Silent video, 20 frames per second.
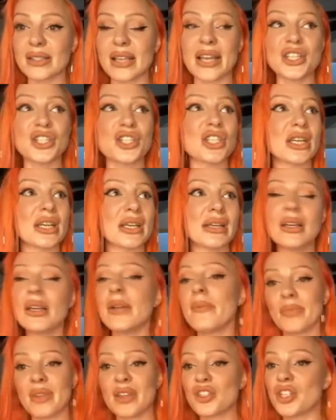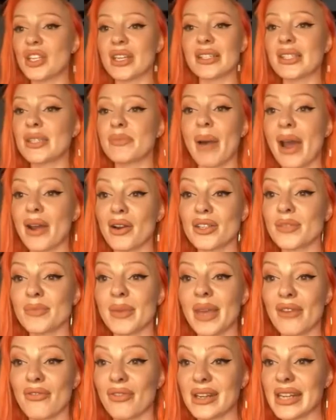Like, she she inspires
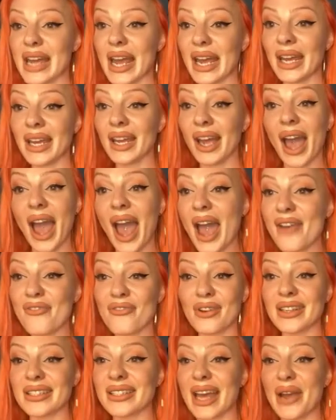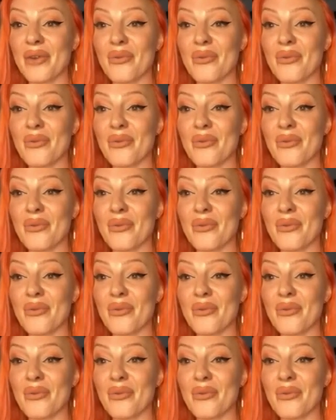me every day